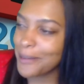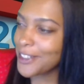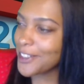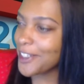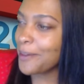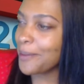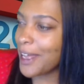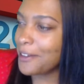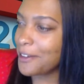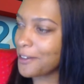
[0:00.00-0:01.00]
Mage on here, but
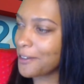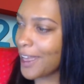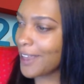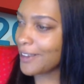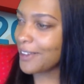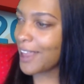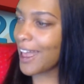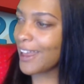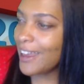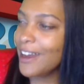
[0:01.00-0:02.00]
I know you as
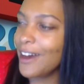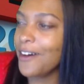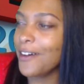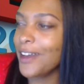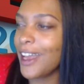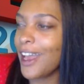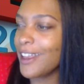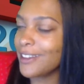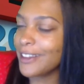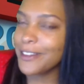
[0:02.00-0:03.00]
that. Okay,
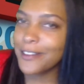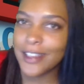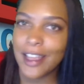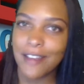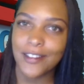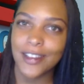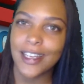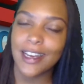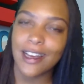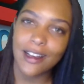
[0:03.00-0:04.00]
I see you
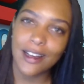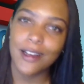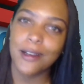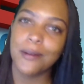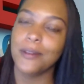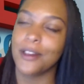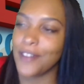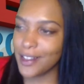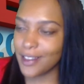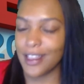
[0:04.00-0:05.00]
leveling up. Yo,
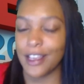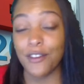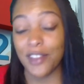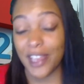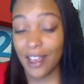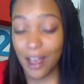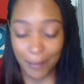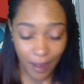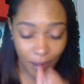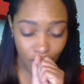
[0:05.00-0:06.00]
Vantas, thank you for that
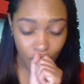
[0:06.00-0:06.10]
comment.